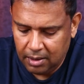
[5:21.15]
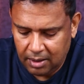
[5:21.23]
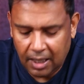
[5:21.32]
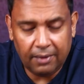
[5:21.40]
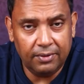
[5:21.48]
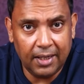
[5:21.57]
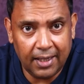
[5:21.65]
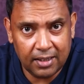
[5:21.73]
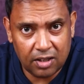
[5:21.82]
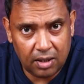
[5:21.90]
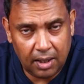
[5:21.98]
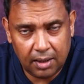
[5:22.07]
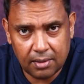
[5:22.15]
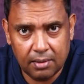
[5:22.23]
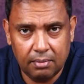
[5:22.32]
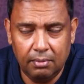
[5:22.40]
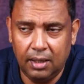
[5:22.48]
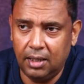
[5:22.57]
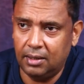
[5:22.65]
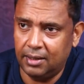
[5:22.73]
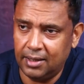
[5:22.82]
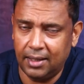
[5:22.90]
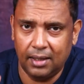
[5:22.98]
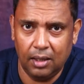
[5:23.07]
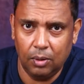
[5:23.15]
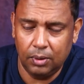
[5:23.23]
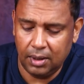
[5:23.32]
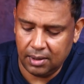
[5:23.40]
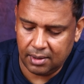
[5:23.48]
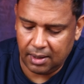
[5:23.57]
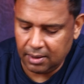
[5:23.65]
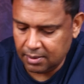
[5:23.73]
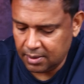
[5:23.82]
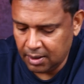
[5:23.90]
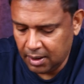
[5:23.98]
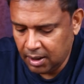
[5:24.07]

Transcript: They have direct stakes, meaning they directly own these things.